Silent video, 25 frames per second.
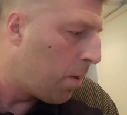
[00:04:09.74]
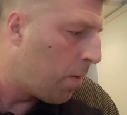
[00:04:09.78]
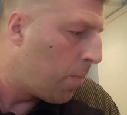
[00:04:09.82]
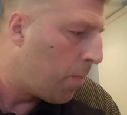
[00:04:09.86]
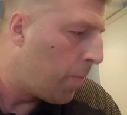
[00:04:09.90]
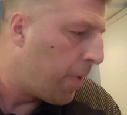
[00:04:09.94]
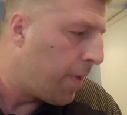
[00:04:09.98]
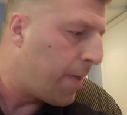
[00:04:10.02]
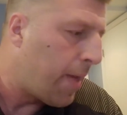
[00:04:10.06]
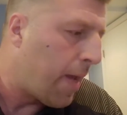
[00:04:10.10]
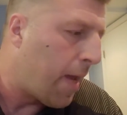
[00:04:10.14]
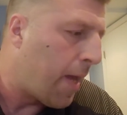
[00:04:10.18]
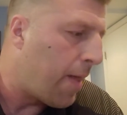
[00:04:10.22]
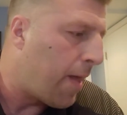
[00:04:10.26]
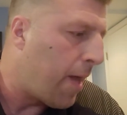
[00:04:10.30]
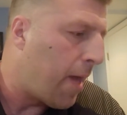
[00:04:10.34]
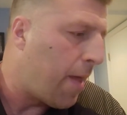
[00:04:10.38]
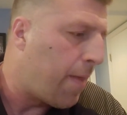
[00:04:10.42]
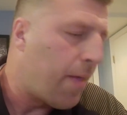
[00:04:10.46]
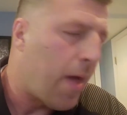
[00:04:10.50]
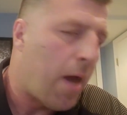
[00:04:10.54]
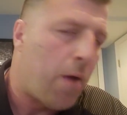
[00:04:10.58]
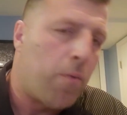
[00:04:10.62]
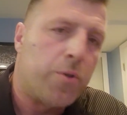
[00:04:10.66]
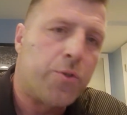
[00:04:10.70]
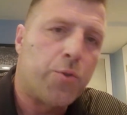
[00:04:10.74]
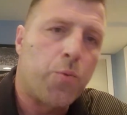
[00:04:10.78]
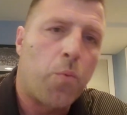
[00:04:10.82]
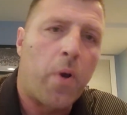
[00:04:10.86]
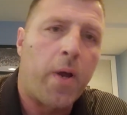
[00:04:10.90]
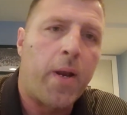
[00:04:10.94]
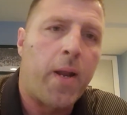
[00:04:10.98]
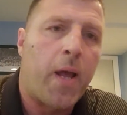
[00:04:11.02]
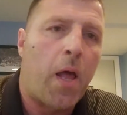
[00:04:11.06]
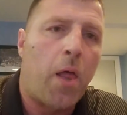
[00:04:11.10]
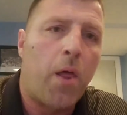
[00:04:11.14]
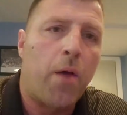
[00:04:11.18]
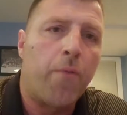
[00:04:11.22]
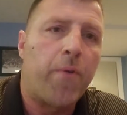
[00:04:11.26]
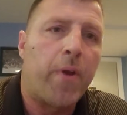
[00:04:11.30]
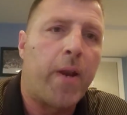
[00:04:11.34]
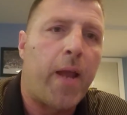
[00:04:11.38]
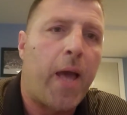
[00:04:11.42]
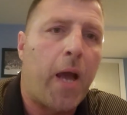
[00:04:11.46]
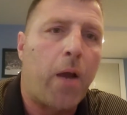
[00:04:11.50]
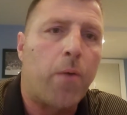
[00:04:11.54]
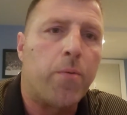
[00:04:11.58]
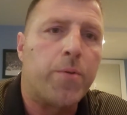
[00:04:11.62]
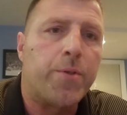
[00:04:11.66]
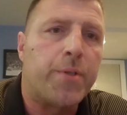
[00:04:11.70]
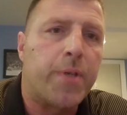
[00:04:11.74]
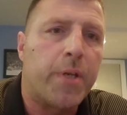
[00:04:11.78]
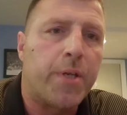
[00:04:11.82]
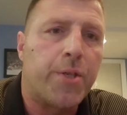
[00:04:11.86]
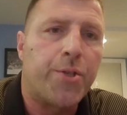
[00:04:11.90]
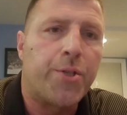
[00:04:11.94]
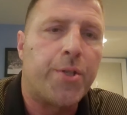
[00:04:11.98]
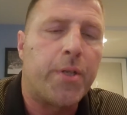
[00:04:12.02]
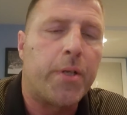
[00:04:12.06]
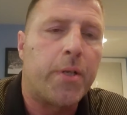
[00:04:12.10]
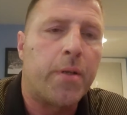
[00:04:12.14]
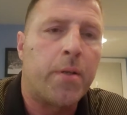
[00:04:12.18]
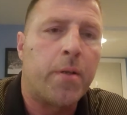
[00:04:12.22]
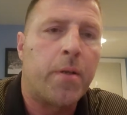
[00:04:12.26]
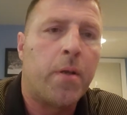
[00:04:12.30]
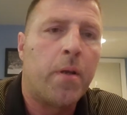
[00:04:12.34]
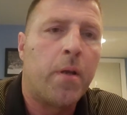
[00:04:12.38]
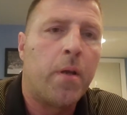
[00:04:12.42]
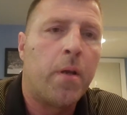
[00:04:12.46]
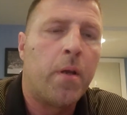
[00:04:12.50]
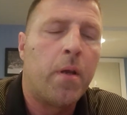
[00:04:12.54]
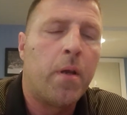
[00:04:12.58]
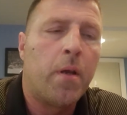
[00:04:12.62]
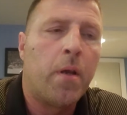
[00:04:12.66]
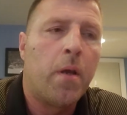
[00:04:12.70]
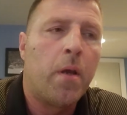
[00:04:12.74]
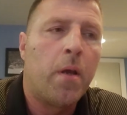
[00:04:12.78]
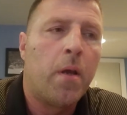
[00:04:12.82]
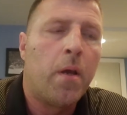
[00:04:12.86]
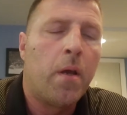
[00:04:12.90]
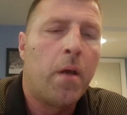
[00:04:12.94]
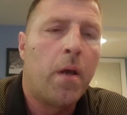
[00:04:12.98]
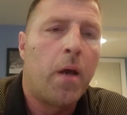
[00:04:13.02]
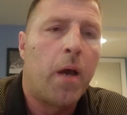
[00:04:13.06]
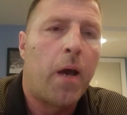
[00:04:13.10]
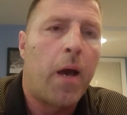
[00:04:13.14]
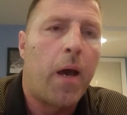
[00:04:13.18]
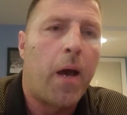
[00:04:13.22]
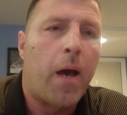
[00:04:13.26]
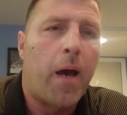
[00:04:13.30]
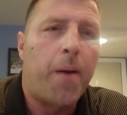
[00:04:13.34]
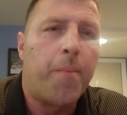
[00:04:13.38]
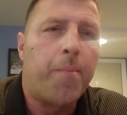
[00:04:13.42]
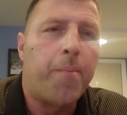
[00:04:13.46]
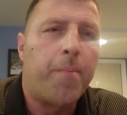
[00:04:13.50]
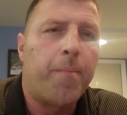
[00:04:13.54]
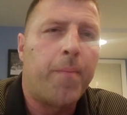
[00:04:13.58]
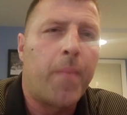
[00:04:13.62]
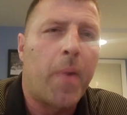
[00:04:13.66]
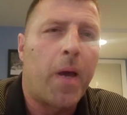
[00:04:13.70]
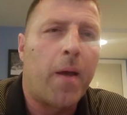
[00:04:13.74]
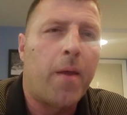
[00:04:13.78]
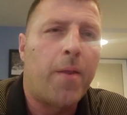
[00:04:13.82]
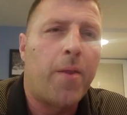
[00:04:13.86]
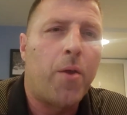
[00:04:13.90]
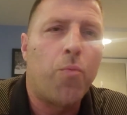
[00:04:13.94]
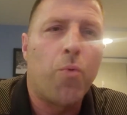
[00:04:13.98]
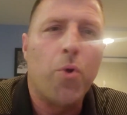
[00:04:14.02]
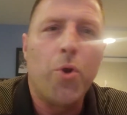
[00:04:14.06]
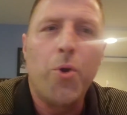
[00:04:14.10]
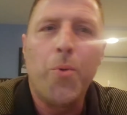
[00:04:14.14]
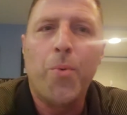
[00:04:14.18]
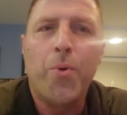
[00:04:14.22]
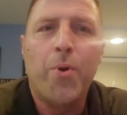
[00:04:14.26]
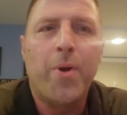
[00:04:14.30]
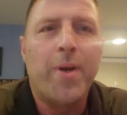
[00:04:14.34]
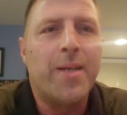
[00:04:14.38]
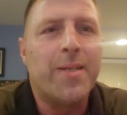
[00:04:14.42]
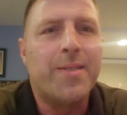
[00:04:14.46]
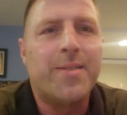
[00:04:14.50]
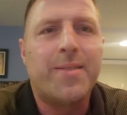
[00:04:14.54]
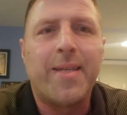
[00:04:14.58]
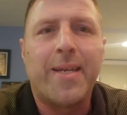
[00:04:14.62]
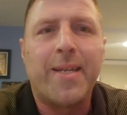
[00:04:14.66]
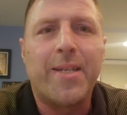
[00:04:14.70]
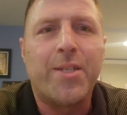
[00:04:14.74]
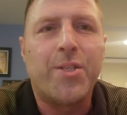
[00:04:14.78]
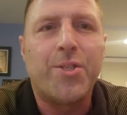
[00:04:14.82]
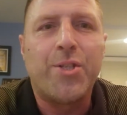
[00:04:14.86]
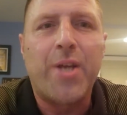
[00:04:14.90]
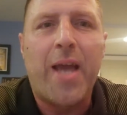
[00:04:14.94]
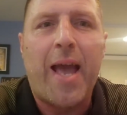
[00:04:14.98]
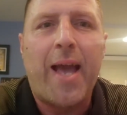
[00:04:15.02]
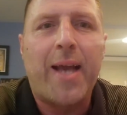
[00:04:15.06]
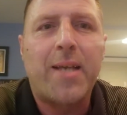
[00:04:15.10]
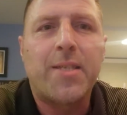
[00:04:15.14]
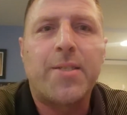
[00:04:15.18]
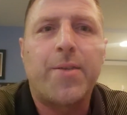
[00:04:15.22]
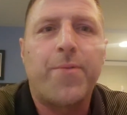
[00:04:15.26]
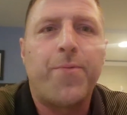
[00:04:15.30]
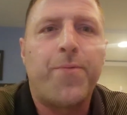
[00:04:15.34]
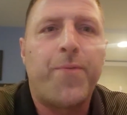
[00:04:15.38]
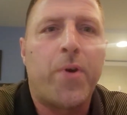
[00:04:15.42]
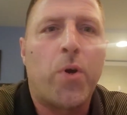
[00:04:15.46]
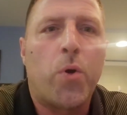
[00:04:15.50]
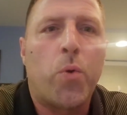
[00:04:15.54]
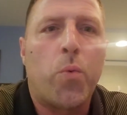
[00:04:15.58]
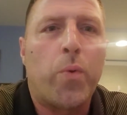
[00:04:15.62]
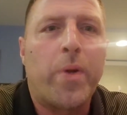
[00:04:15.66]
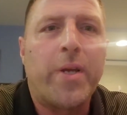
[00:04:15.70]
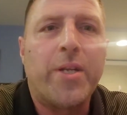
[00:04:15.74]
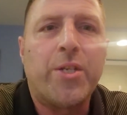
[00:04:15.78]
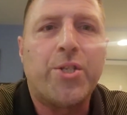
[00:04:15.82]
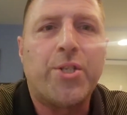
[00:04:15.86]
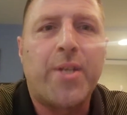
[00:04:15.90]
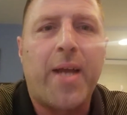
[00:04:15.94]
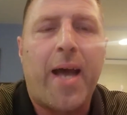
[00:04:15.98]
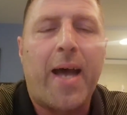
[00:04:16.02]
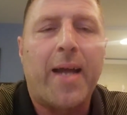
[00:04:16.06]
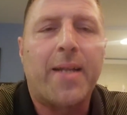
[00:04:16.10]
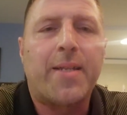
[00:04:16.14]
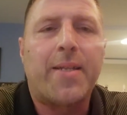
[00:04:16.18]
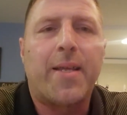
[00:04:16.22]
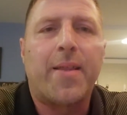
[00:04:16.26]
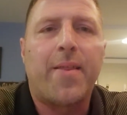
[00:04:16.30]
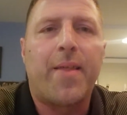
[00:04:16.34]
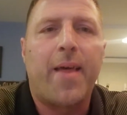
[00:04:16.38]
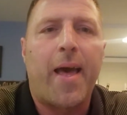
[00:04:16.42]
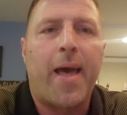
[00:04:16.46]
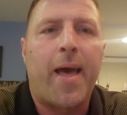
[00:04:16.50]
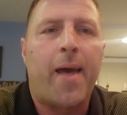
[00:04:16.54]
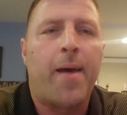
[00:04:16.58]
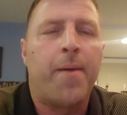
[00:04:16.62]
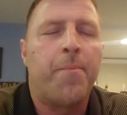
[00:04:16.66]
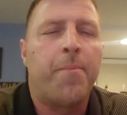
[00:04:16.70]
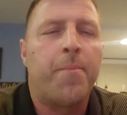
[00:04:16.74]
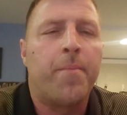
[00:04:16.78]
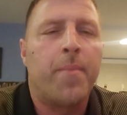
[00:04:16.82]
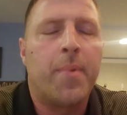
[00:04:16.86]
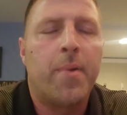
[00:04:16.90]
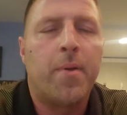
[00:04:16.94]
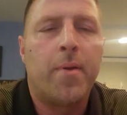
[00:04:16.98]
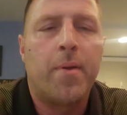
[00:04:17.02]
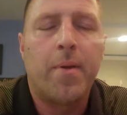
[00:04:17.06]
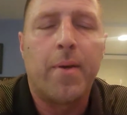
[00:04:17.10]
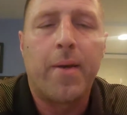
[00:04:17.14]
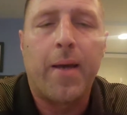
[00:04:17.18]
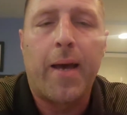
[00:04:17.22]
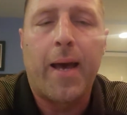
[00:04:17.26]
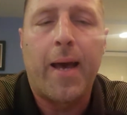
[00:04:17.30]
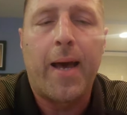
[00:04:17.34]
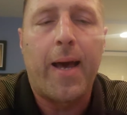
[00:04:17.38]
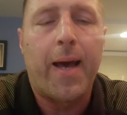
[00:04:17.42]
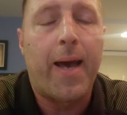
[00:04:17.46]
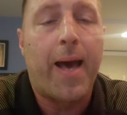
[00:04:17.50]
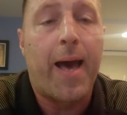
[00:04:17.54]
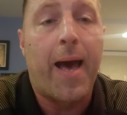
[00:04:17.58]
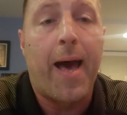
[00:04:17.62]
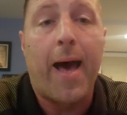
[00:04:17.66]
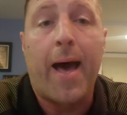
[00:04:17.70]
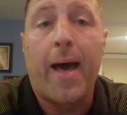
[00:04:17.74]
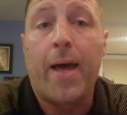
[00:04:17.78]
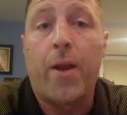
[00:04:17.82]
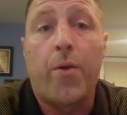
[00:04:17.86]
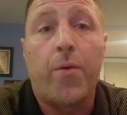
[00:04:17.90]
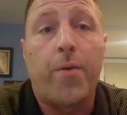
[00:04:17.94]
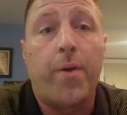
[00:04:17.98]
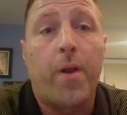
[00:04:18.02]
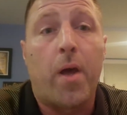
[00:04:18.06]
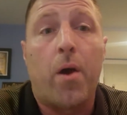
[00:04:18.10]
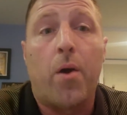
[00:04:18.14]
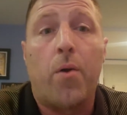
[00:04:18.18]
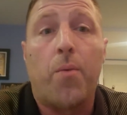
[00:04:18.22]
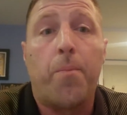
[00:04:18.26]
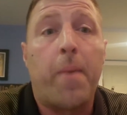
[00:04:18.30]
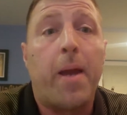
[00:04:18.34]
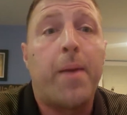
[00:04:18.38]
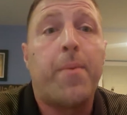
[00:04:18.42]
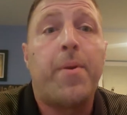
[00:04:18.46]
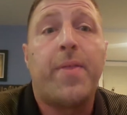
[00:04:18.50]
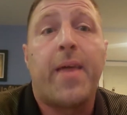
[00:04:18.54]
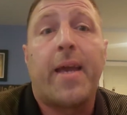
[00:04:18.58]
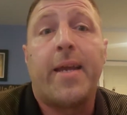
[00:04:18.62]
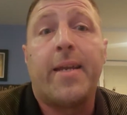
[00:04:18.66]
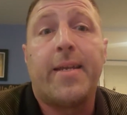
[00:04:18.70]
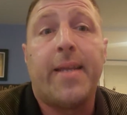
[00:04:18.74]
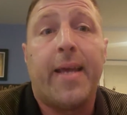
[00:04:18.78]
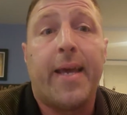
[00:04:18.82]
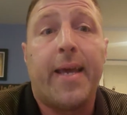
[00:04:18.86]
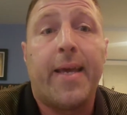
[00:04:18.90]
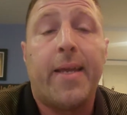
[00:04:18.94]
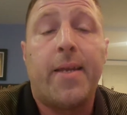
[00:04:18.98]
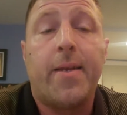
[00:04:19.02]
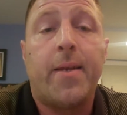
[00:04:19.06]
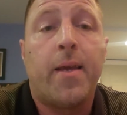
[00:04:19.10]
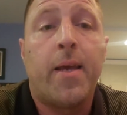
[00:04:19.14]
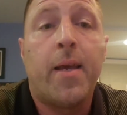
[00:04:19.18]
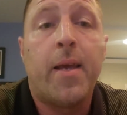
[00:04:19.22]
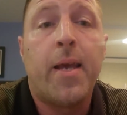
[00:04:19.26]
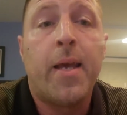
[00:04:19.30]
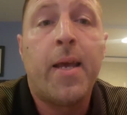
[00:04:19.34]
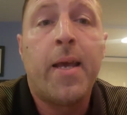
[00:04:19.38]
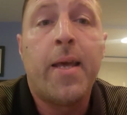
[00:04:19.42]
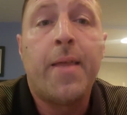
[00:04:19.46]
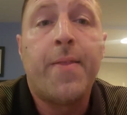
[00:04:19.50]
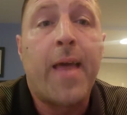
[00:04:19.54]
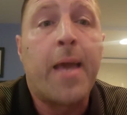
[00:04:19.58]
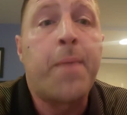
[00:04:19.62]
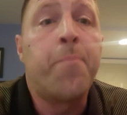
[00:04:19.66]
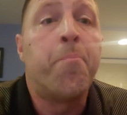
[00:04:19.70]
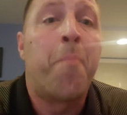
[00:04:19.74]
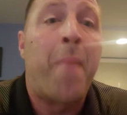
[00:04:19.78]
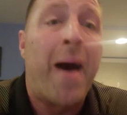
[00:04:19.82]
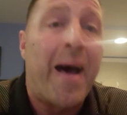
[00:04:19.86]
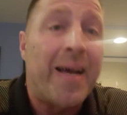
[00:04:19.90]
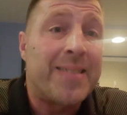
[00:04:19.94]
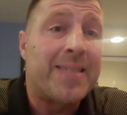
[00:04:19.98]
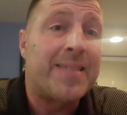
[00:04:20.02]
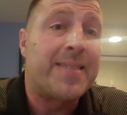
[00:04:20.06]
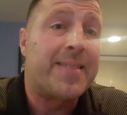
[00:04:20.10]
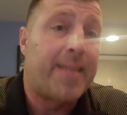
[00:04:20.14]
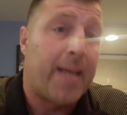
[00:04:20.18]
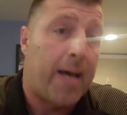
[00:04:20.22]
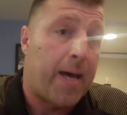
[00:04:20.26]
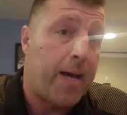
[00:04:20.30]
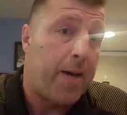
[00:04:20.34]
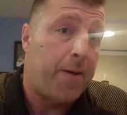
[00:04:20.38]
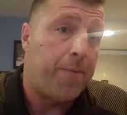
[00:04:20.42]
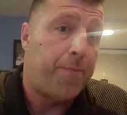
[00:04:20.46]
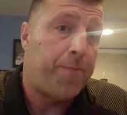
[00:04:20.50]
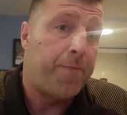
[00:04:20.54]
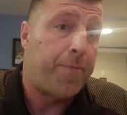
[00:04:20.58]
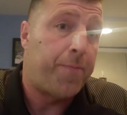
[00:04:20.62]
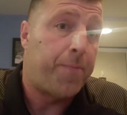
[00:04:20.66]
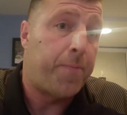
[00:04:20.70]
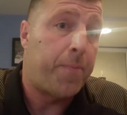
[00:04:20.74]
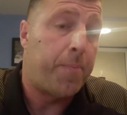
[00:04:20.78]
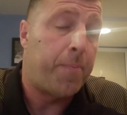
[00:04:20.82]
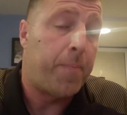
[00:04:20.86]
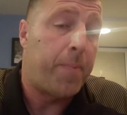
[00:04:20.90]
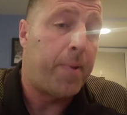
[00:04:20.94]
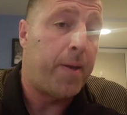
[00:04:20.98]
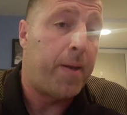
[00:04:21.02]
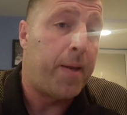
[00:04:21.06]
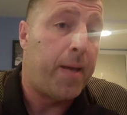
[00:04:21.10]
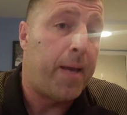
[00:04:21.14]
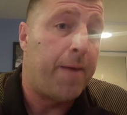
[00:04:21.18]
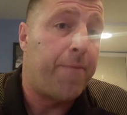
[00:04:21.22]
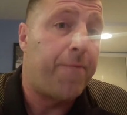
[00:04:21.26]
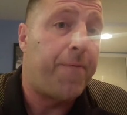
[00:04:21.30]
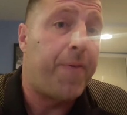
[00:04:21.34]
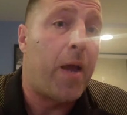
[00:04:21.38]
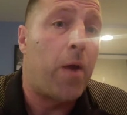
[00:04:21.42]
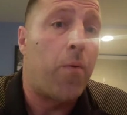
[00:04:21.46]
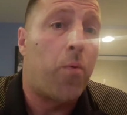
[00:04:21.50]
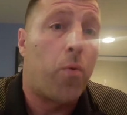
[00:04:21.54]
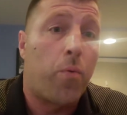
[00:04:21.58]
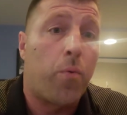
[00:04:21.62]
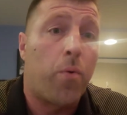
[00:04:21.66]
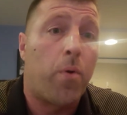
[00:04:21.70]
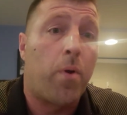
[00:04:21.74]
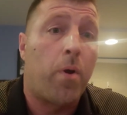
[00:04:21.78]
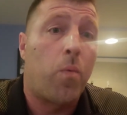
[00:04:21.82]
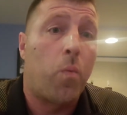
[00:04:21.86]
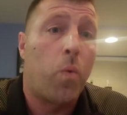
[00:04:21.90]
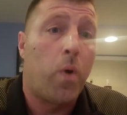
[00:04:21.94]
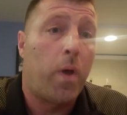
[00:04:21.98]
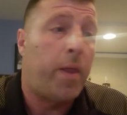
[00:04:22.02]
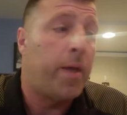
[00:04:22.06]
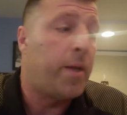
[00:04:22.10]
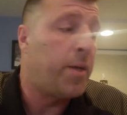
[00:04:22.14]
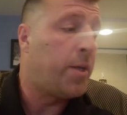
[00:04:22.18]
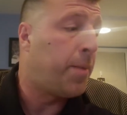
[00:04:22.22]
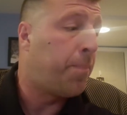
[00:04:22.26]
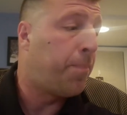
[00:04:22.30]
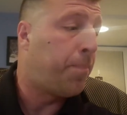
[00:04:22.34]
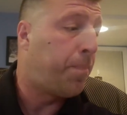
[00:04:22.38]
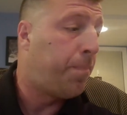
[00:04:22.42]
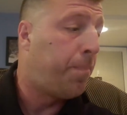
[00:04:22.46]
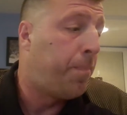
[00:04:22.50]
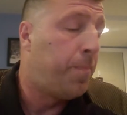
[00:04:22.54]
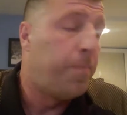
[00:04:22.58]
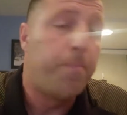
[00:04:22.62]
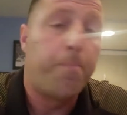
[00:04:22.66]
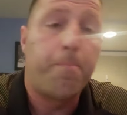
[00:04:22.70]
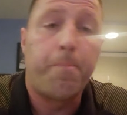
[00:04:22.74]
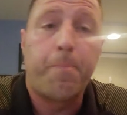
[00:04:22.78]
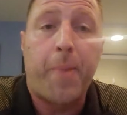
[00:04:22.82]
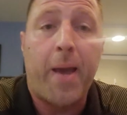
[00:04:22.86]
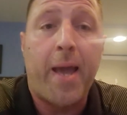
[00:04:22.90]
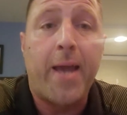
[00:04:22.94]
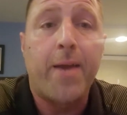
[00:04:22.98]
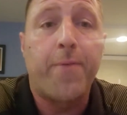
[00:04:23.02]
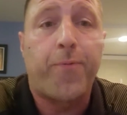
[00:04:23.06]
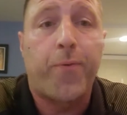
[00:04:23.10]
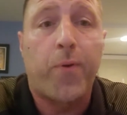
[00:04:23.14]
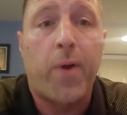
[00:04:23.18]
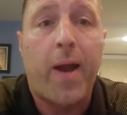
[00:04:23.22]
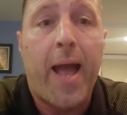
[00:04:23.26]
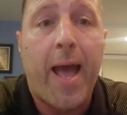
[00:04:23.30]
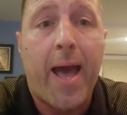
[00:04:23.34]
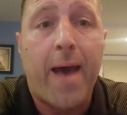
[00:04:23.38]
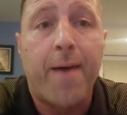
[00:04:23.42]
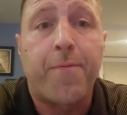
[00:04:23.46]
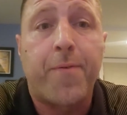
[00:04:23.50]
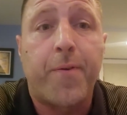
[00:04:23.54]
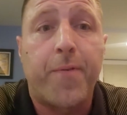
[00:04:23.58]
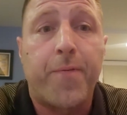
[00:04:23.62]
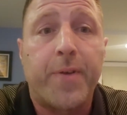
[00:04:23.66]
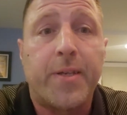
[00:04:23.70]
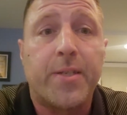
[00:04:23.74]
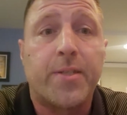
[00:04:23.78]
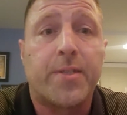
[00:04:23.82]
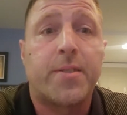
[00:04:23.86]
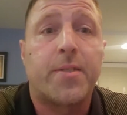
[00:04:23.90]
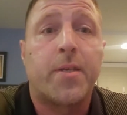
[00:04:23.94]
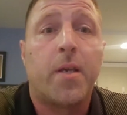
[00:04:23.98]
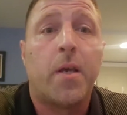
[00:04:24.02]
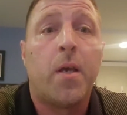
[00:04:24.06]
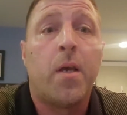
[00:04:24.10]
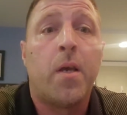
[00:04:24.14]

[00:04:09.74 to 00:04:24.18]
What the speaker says: yeah, that was one hell of an acquisition. The rumor is that Jacksonville reached out to them. I don't know. Maybe they did. They must have, if they were willing to pay for half of his